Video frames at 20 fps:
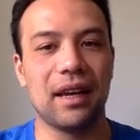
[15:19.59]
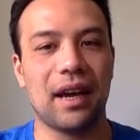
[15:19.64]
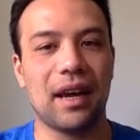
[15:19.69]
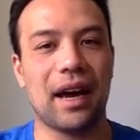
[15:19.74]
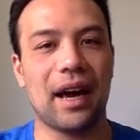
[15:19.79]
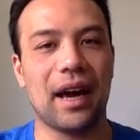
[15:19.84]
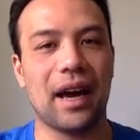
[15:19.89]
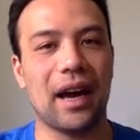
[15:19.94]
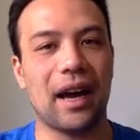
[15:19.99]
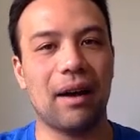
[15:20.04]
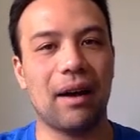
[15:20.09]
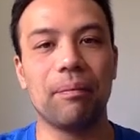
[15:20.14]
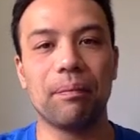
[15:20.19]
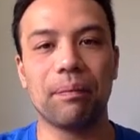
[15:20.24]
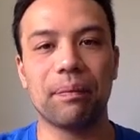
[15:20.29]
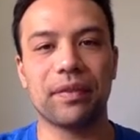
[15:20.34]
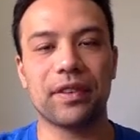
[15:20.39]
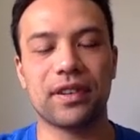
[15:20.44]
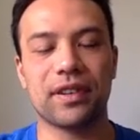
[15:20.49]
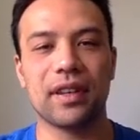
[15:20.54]

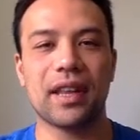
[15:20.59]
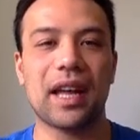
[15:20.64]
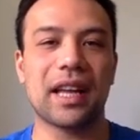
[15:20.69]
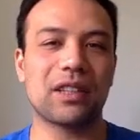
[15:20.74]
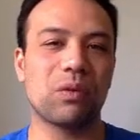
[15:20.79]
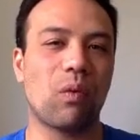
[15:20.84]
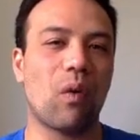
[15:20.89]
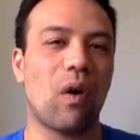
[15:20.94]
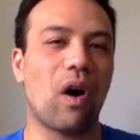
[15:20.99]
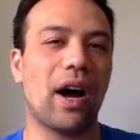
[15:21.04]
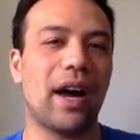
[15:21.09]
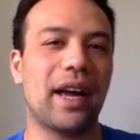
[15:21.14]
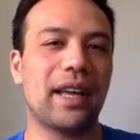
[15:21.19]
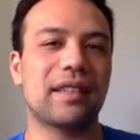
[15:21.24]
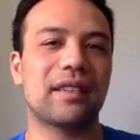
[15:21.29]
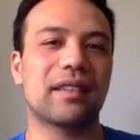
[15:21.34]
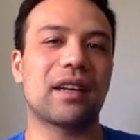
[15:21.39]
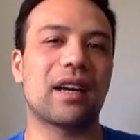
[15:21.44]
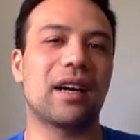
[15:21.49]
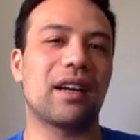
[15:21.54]
So that's why
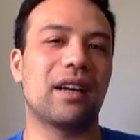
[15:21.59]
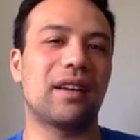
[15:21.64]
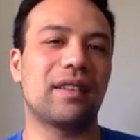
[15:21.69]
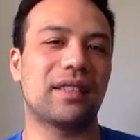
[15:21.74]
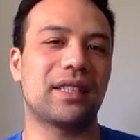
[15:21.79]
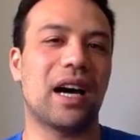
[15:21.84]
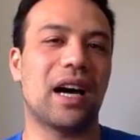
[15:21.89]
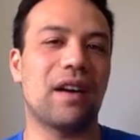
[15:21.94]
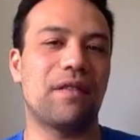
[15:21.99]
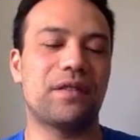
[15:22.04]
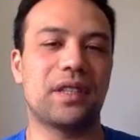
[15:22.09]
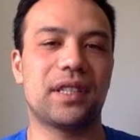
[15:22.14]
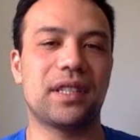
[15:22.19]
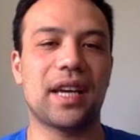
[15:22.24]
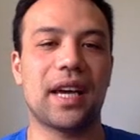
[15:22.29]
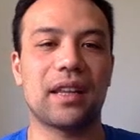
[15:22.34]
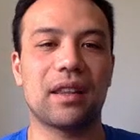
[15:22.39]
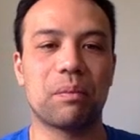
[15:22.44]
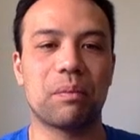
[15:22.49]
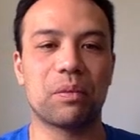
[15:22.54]
it's kind of tough to
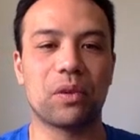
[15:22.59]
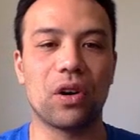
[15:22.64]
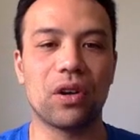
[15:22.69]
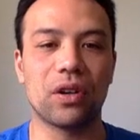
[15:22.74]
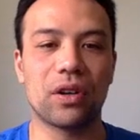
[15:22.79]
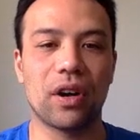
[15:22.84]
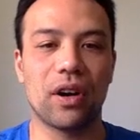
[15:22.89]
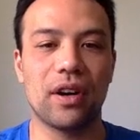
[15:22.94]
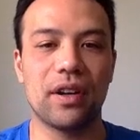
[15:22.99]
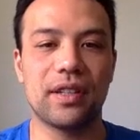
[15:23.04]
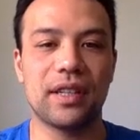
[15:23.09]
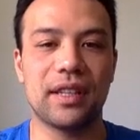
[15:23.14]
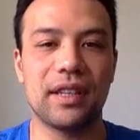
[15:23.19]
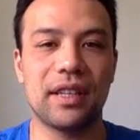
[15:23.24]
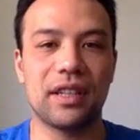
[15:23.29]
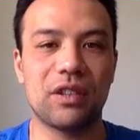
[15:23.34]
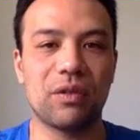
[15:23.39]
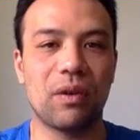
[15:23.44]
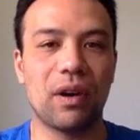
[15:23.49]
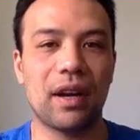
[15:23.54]
take the Broncos in
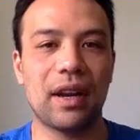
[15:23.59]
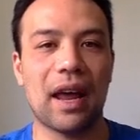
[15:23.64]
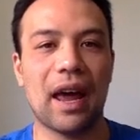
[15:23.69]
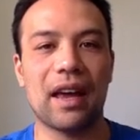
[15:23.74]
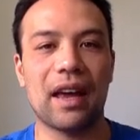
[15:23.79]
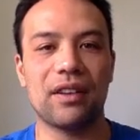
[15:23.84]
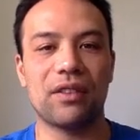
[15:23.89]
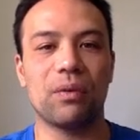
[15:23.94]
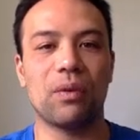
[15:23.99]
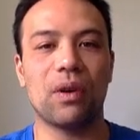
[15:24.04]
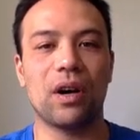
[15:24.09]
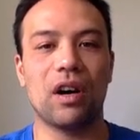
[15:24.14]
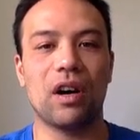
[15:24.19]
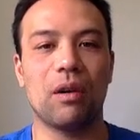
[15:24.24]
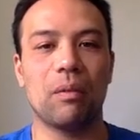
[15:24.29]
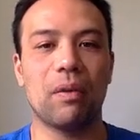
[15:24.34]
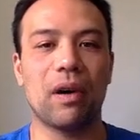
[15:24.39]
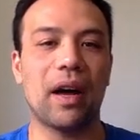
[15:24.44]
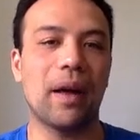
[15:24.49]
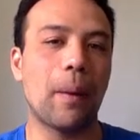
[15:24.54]
this one as well.
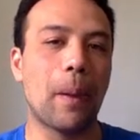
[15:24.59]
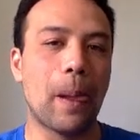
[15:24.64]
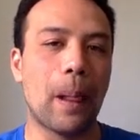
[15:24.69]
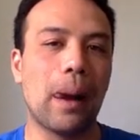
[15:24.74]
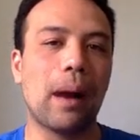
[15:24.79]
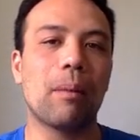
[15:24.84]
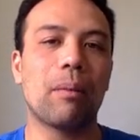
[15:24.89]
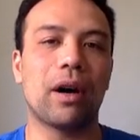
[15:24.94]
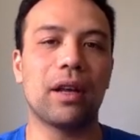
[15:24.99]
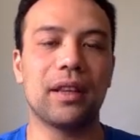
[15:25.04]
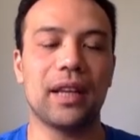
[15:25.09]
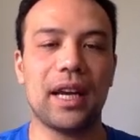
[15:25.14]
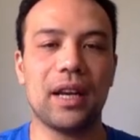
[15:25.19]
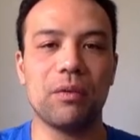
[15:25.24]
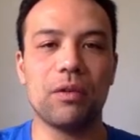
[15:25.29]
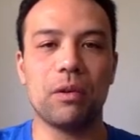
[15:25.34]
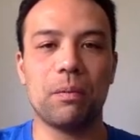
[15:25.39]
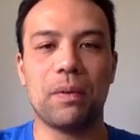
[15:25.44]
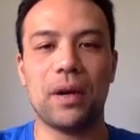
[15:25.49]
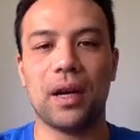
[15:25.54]
But My lean
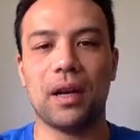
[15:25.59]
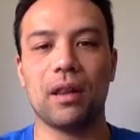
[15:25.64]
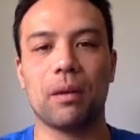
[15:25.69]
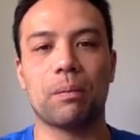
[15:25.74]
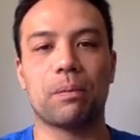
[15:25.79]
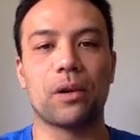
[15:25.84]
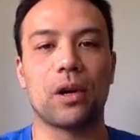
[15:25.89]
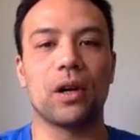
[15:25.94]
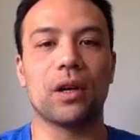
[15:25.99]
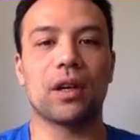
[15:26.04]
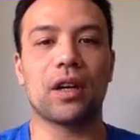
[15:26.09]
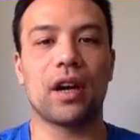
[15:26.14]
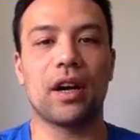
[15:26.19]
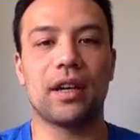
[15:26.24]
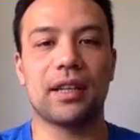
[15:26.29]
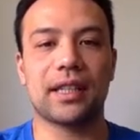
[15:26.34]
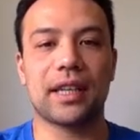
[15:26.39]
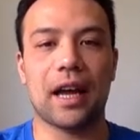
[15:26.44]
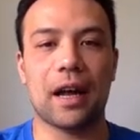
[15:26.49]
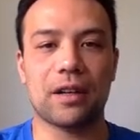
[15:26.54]
would be to the
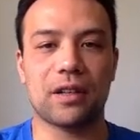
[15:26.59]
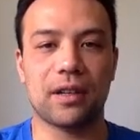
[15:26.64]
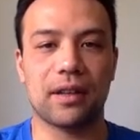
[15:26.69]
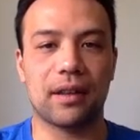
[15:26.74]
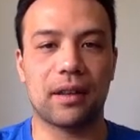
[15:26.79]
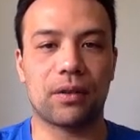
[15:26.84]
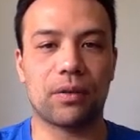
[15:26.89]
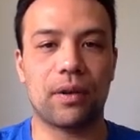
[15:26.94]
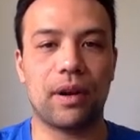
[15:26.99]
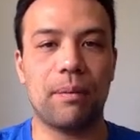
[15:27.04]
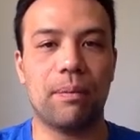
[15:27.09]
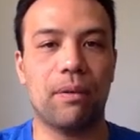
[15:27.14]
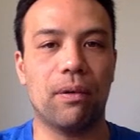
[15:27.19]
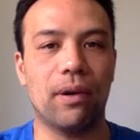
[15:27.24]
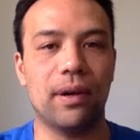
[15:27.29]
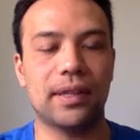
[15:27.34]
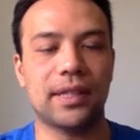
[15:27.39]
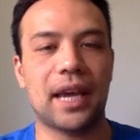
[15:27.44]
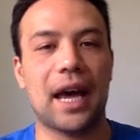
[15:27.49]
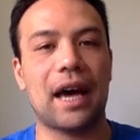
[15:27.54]
Broncos catching the 3
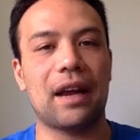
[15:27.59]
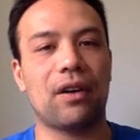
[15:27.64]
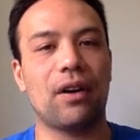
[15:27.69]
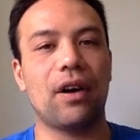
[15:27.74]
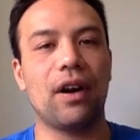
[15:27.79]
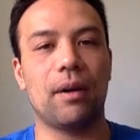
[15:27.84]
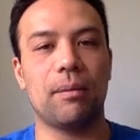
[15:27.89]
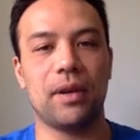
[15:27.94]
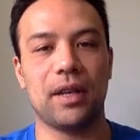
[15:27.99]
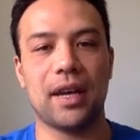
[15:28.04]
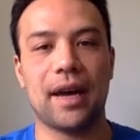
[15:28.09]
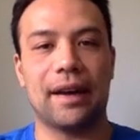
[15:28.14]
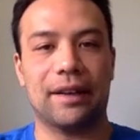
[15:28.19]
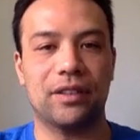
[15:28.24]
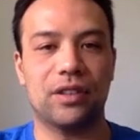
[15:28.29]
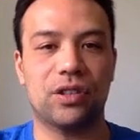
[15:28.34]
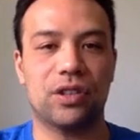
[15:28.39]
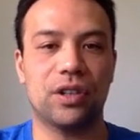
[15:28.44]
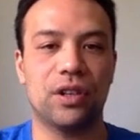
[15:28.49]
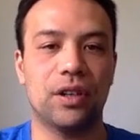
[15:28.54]
points at home in
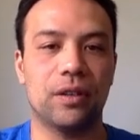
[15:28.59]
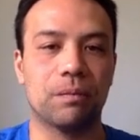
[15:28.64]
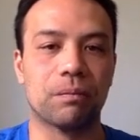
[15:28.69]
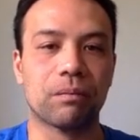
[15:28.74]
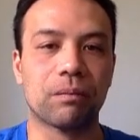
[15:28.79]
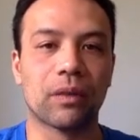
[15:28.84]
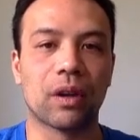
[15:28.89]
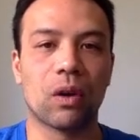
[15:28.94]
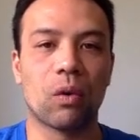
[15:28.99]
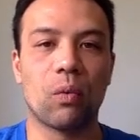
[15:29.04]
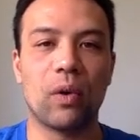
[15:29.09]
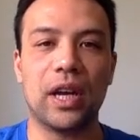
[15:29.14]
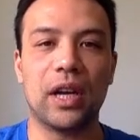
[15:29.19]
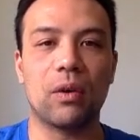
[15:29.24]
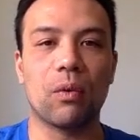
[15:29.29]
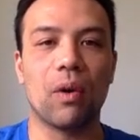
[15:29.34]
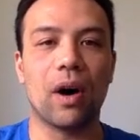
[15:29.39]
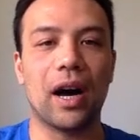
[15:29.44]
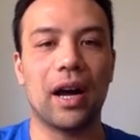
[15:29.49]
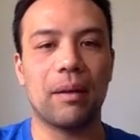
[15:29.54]
altitude week
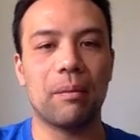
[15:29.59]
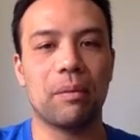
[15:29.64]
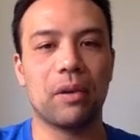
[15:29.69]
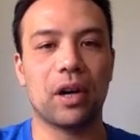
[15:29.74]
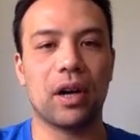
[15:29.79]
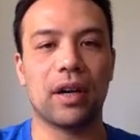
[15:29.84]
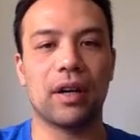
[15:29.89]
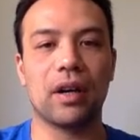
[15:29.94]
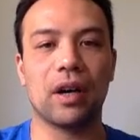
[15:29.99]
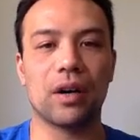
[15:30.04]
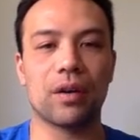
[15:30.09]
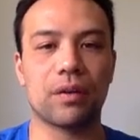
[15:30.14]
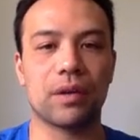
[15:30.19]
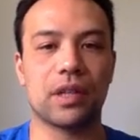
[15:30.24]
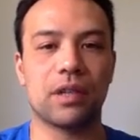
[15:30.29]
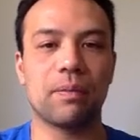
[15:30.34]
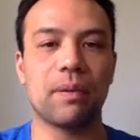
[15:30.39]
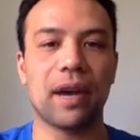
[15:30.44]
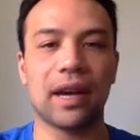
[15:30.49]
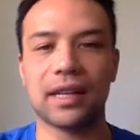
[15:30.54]
1, but I got to
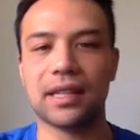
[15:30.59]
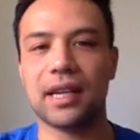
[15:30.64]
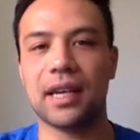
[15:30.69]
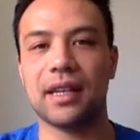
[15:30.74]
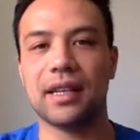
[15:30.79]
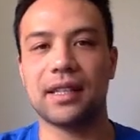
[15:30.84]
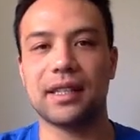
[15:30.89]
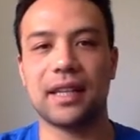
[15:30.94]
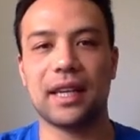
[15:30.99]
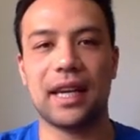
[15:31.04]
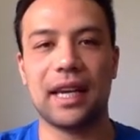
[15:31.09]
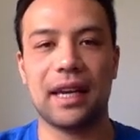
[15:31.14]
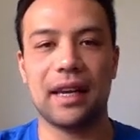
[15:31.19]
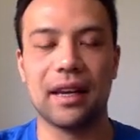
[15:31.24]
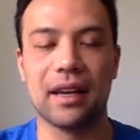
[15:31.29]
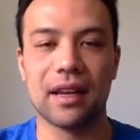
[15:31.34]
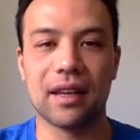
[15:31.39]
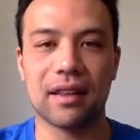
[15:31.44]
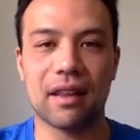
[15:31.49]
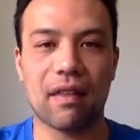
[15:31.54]
respect Tennessee
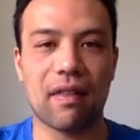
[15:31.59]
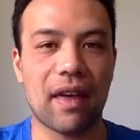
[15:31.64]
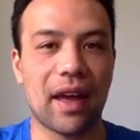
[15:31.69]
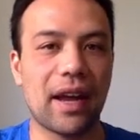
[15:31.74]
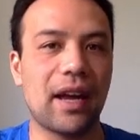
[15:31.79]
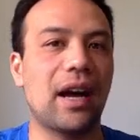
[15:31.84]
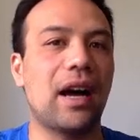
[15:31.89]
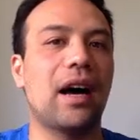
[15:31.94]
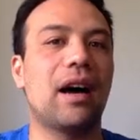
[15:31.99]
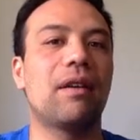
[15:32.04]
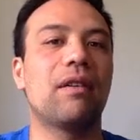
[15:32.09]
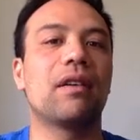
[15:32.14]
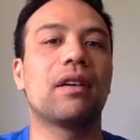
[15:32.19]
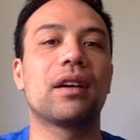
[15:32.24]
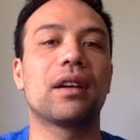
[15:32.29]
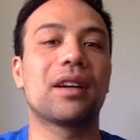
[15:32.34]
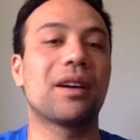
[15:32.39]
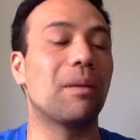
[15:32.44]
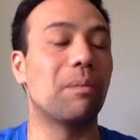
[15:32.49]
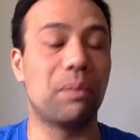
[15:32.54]
that they are
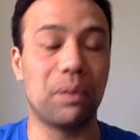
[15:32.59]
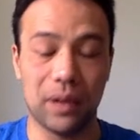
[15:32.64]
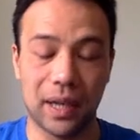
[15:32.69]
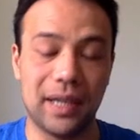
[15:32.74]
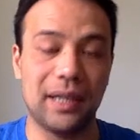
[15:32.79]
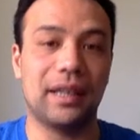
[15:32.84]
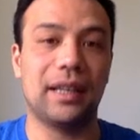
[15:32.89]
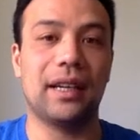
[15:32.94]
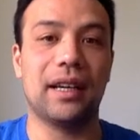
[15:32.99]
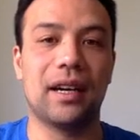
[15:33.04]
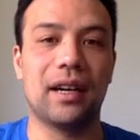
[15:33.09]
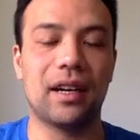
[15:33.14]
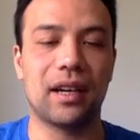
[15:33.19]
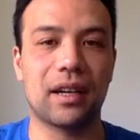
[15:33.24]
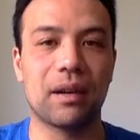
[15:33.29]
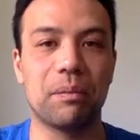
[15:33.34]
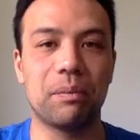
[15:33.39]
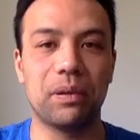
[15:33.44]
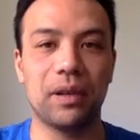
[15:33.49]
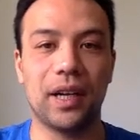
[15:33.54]
completely
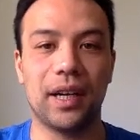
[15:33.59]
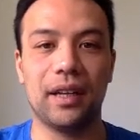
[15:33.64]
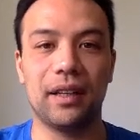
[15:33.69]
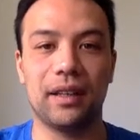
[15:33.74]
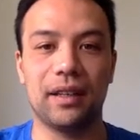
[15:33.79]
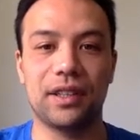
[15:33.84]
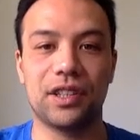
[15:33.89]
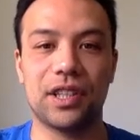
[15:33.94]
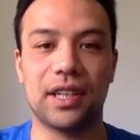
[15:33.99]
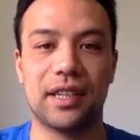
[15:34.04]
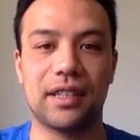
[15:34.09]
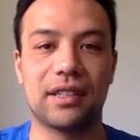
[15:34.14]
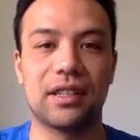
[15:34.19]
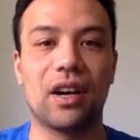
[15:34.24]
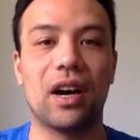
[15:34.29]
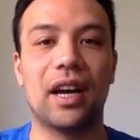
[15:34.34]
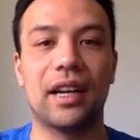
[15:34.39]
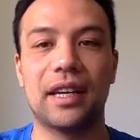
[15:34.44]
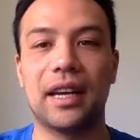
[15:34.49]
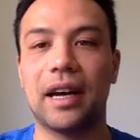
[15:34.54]
legit
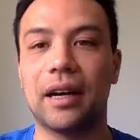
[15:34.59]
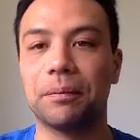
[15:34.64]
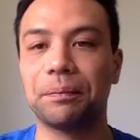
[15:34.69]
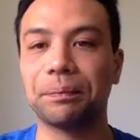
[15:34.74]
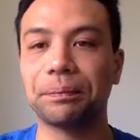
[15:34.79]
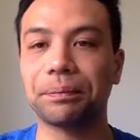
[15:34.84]
side now.